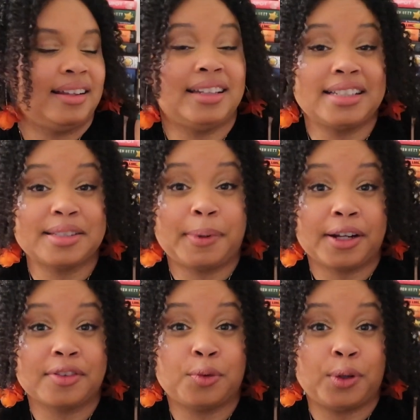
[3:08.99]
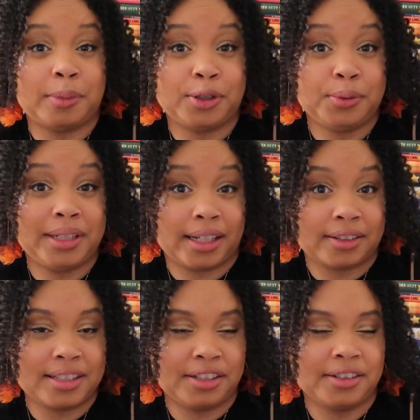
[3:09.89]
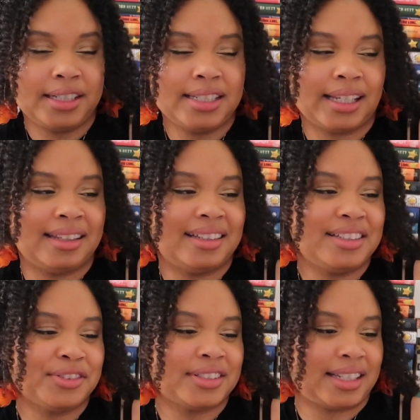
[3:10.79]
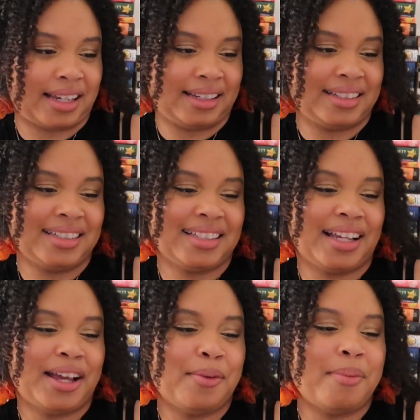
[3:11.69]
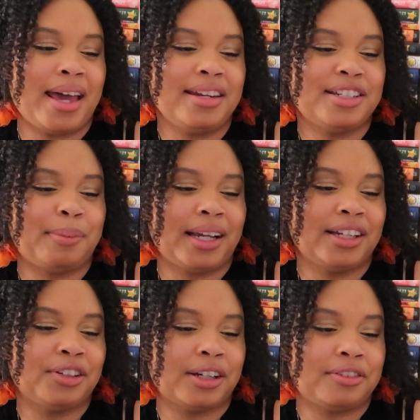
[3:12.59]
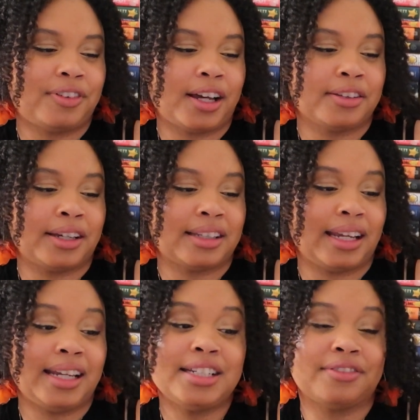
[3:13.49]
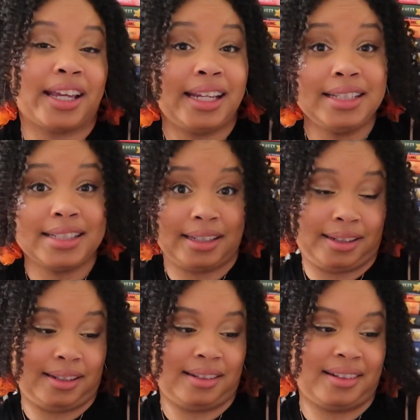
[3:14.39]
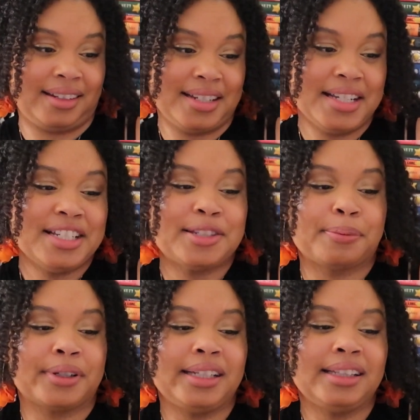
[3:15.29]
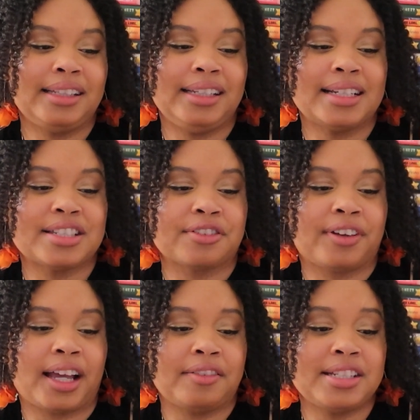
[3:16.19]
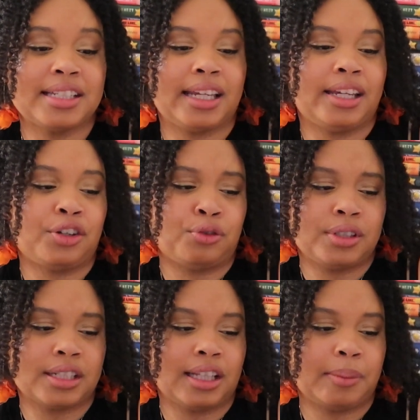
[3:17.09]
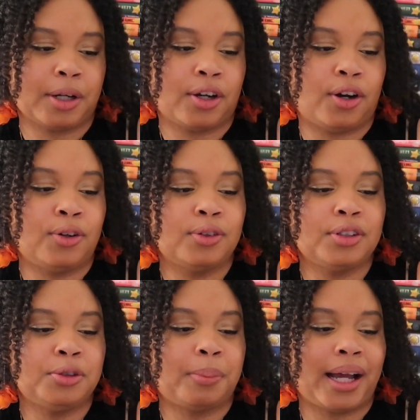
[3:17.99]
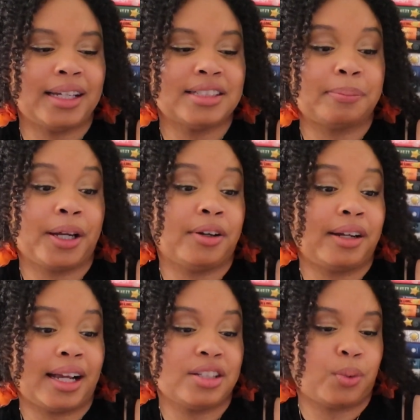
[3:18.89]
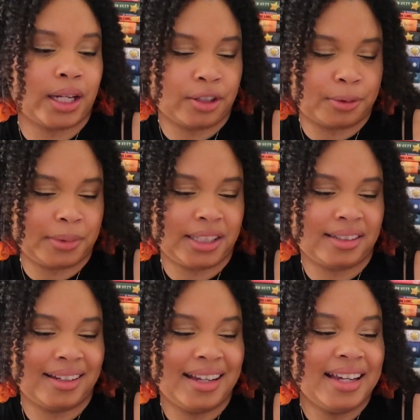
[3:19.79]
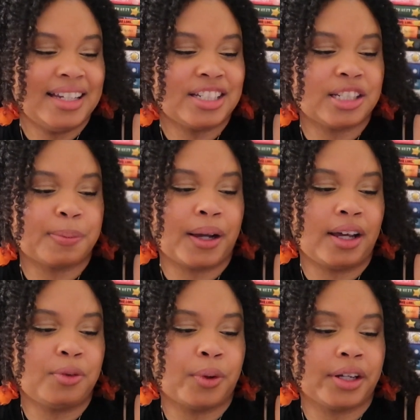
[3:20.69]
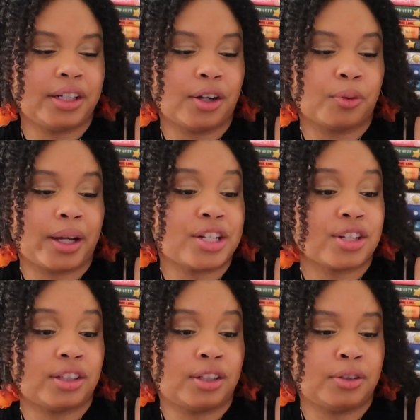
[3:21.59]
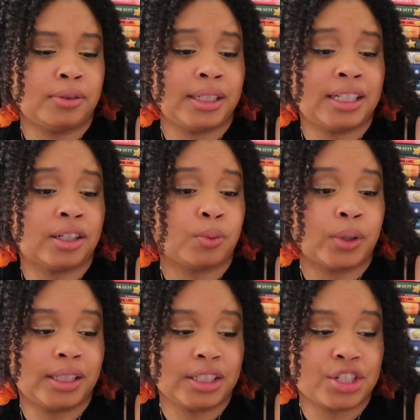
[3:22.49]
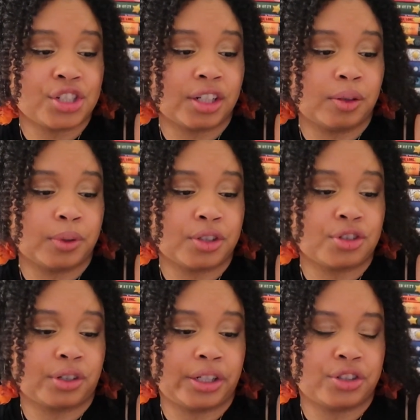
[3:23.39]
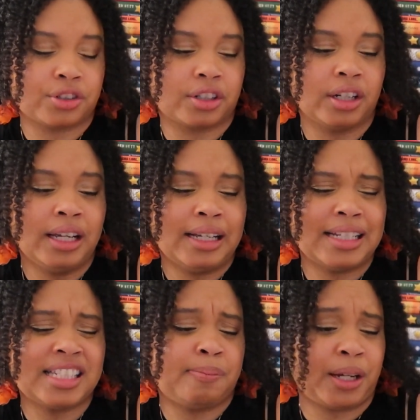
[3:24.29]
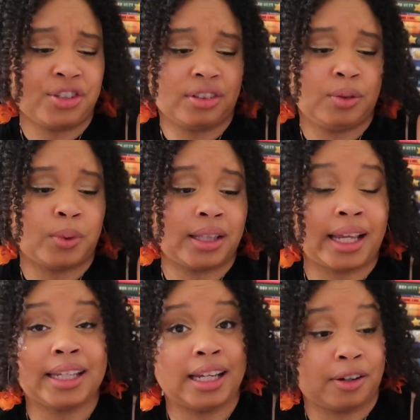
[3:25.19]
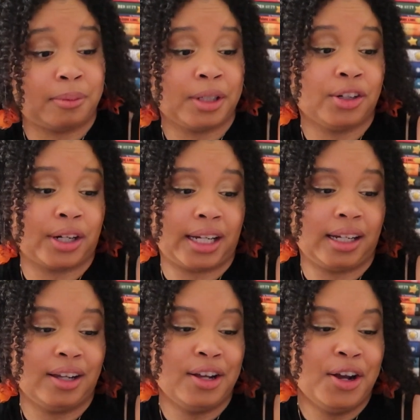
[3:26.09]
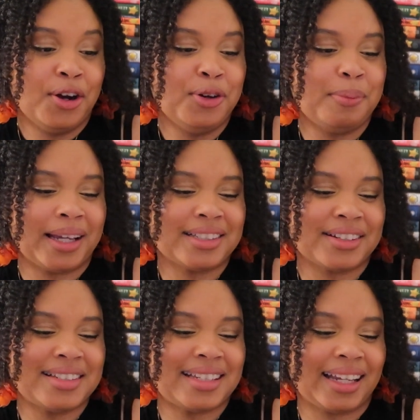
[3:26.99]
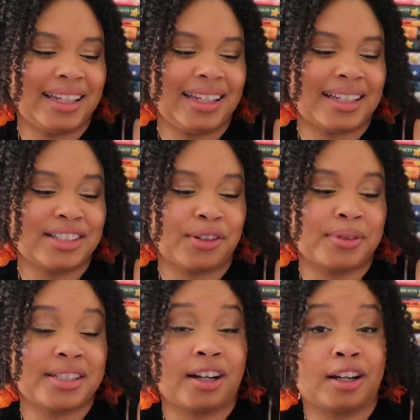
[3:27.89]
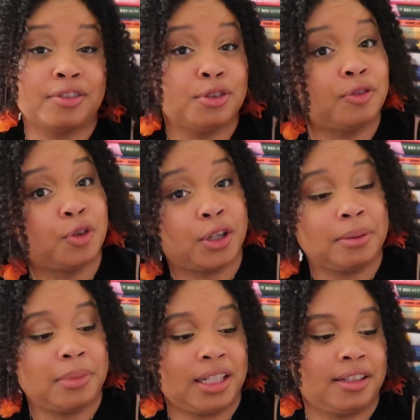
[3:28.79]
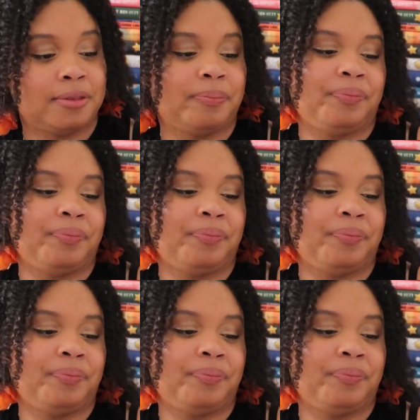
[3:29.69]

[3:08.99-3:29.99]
This is part of the Women Who Dare series, and this says, banished by her grandfather at the age of 18, Spring Lee has survived scandal to claim her own little piece of paradise, Wyoming. She's proud of working her ranch alone and unwilling to share with a stranger, especially one like Garrett McCrae, who makes her second guess her resolve to avoid men.